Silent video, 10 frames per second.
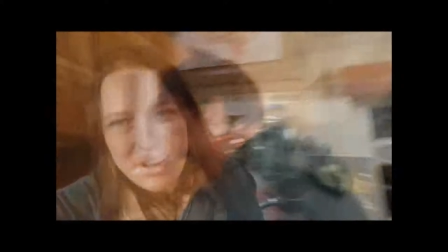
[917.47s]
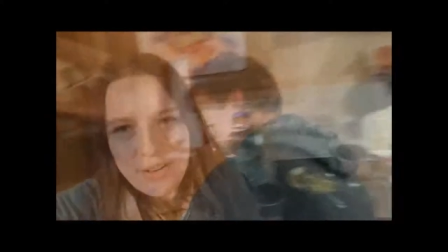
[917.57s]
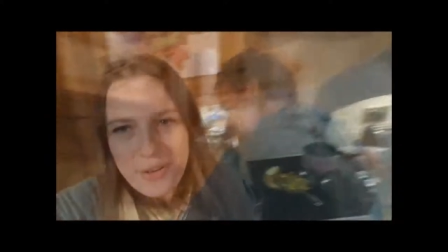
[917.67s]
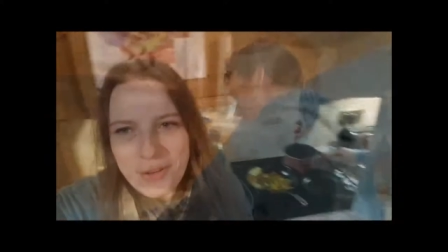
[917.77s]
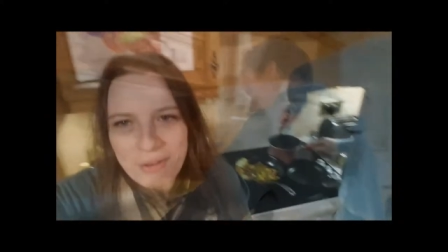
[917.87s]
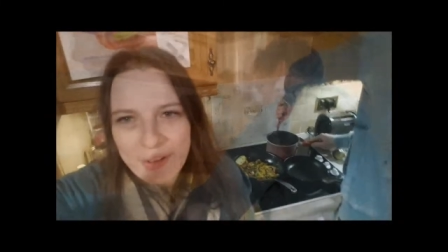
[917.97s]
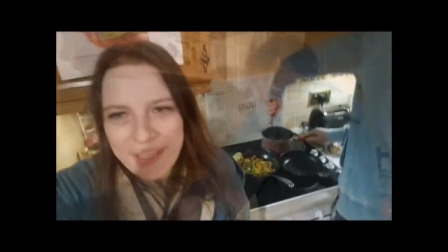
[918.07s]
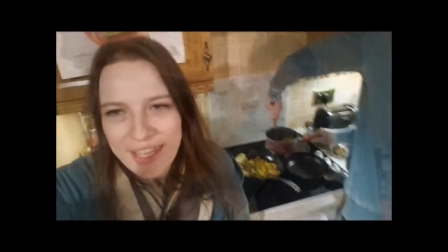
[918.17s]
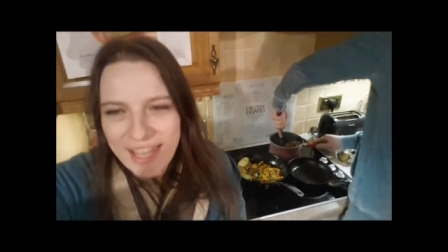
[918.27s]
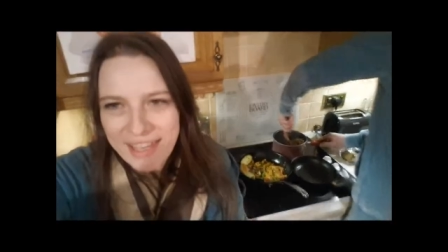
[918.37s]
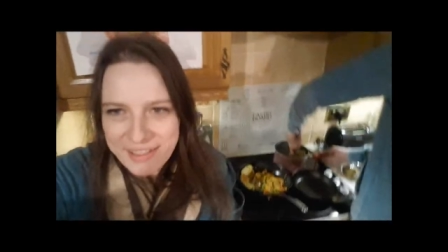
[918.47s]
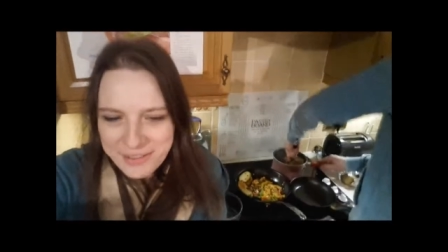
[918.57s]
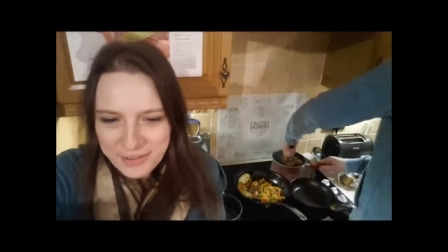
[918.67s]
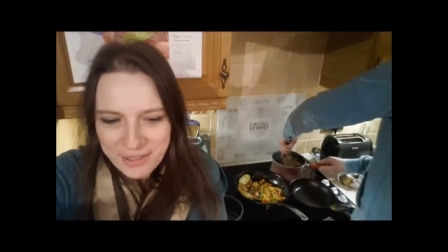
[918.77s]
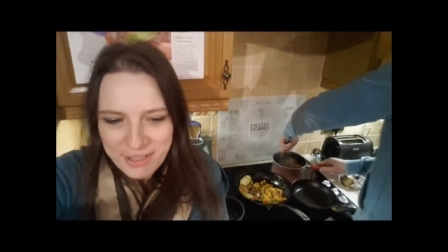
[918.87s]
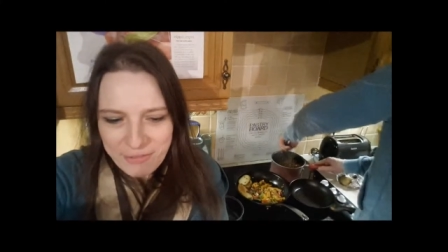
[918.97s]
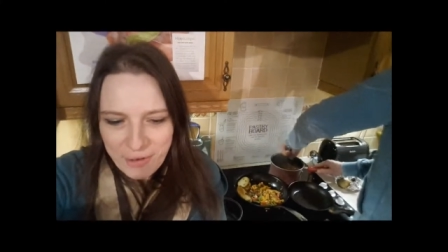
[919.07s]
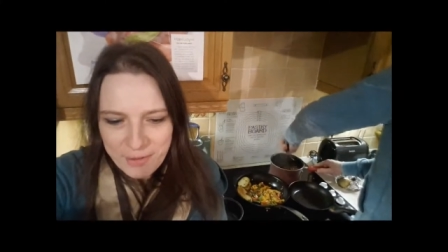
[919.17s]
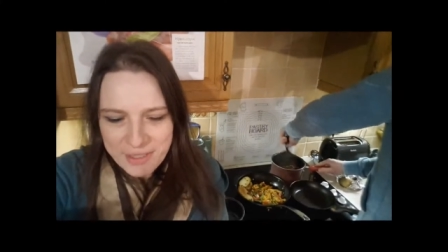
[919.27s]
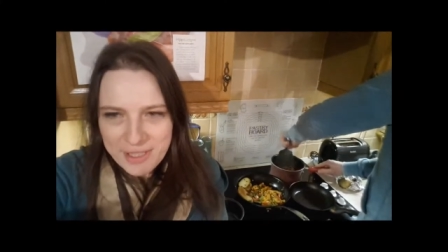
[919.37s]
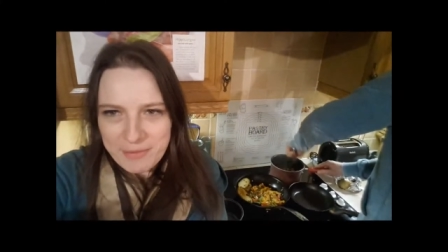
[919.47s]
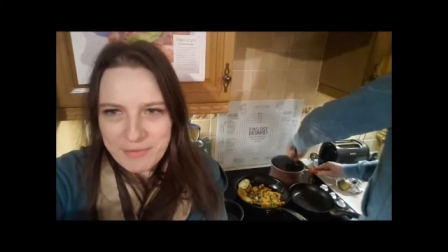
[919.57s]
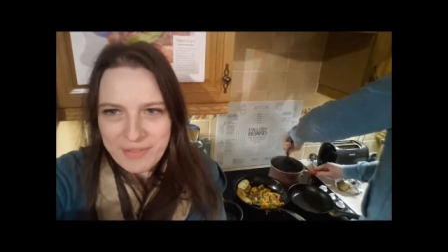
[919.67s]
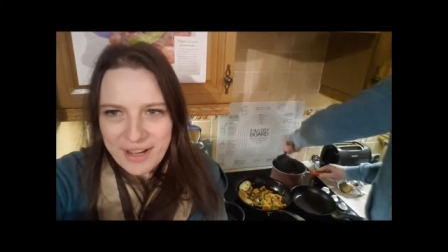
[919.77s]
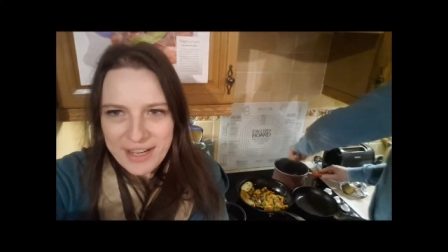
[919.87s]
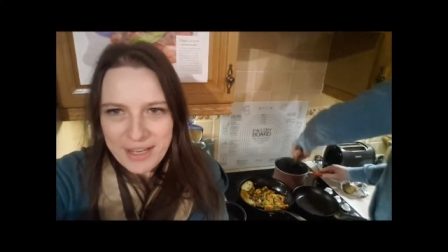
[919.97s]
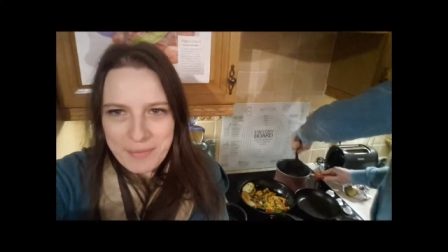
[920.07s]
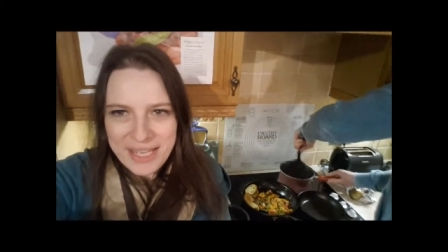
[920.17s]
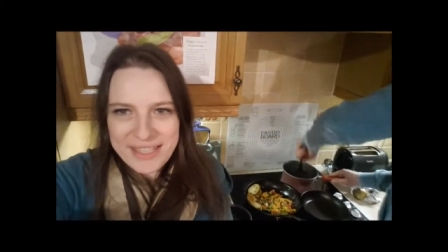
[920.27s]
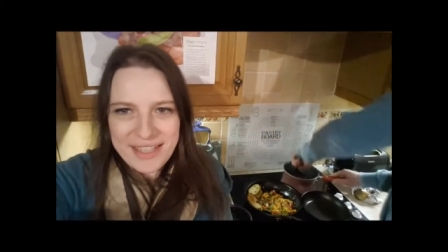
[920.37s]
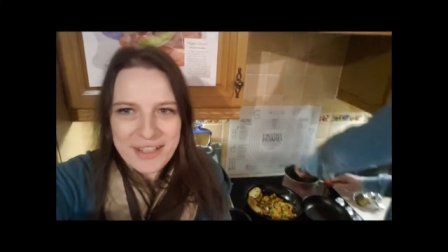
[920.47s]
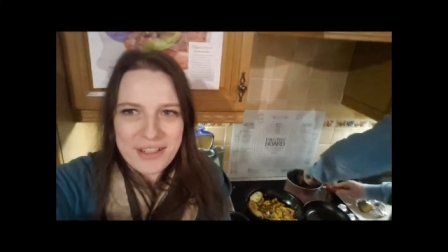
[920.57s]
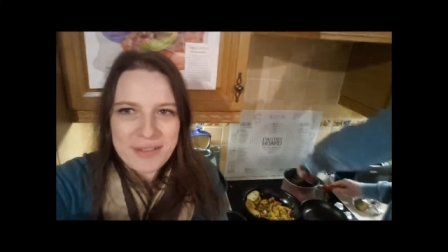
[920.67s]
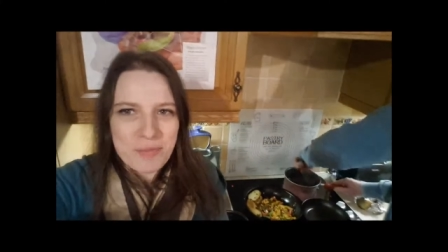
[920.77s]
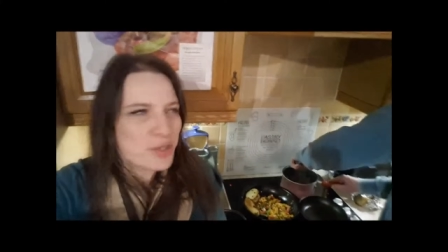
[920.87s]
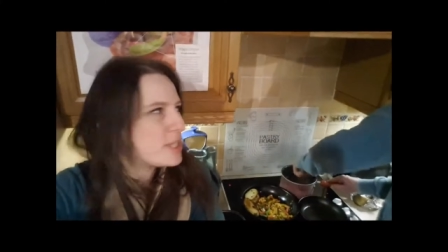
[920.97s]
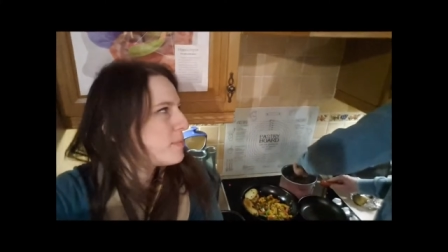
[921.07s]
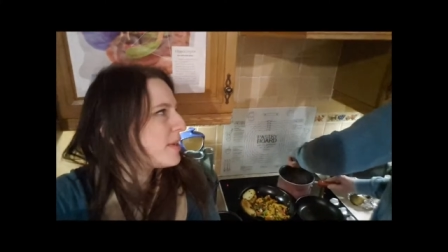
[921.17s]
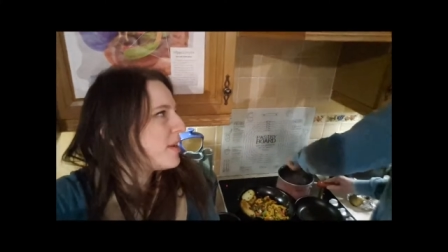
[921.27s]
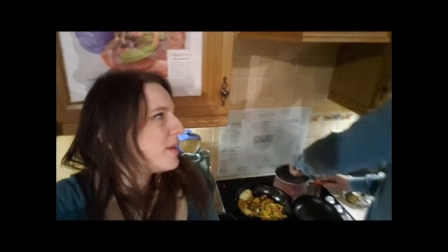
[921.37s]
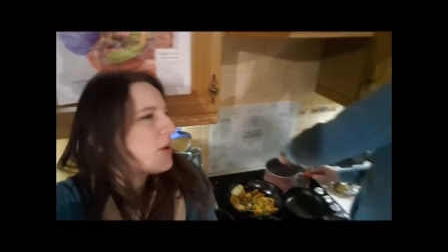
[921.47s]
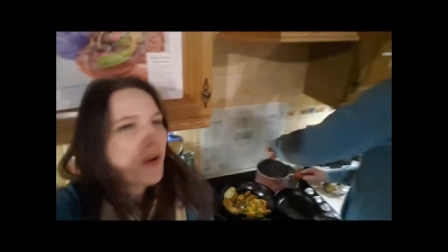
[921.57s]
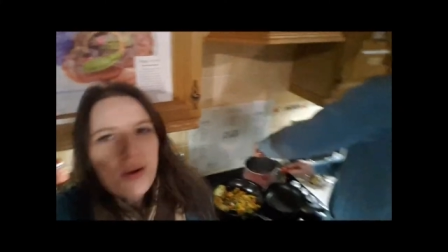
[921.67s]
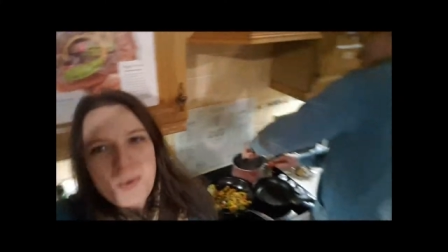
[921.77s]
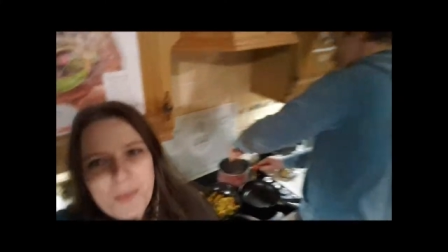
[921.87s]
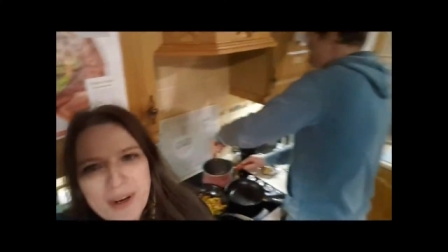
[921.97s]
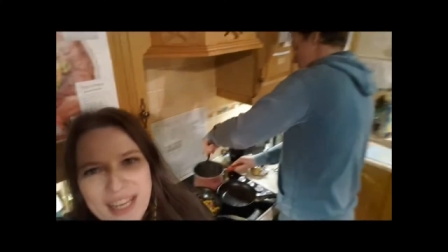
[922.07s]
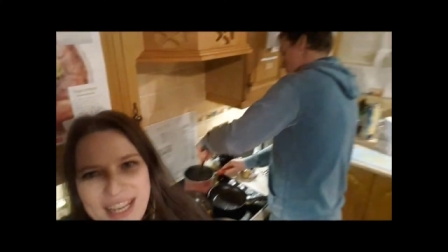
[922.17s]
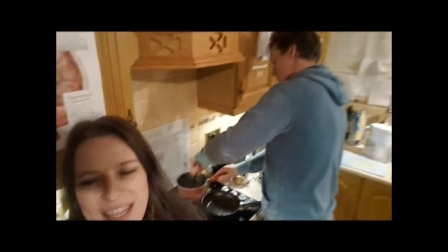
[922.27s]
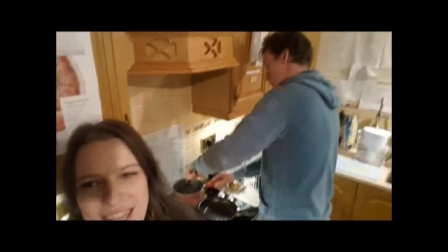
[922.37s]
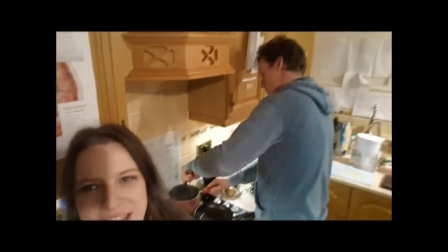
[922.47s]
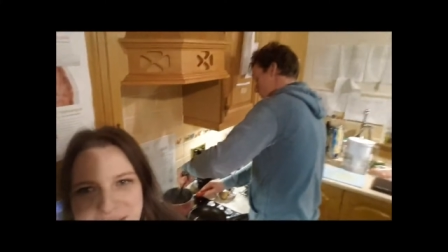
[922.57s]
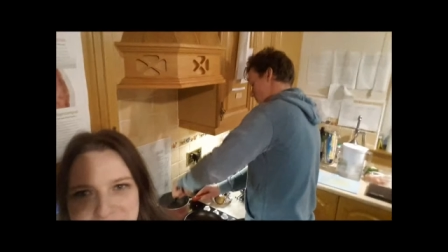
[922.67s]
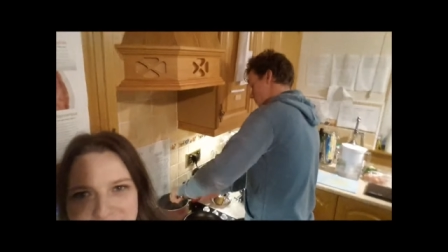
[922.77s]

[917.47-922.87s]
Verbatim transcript: Oh. Oh. Oh. oh, yes. So looking forward to some very yummy dinner. Bruce has been working in the kitchen